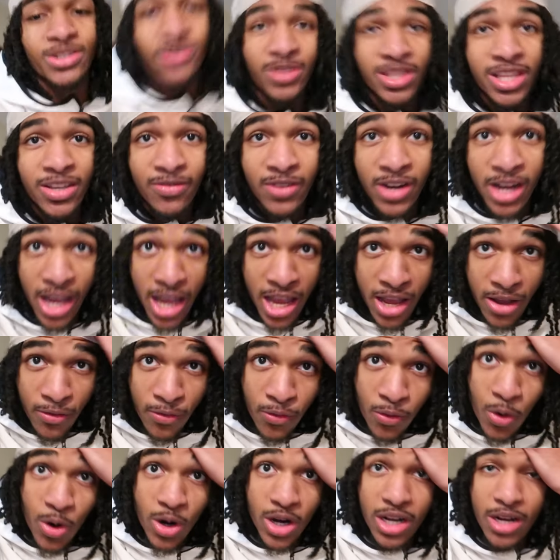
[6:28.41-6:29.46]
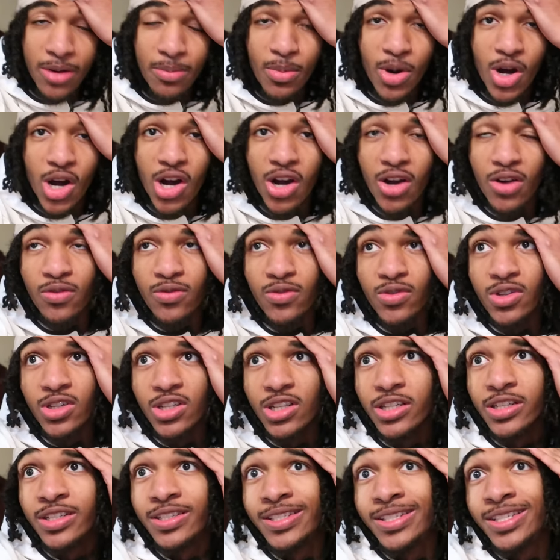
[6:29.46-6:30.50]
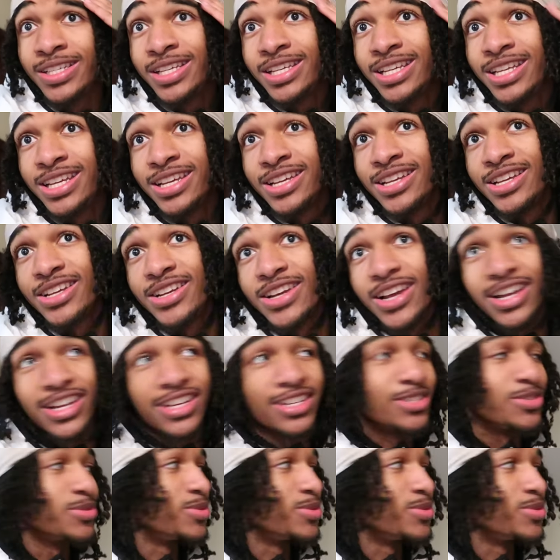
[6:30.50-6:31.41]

leaving at 8:40 tomorrow for, I guess,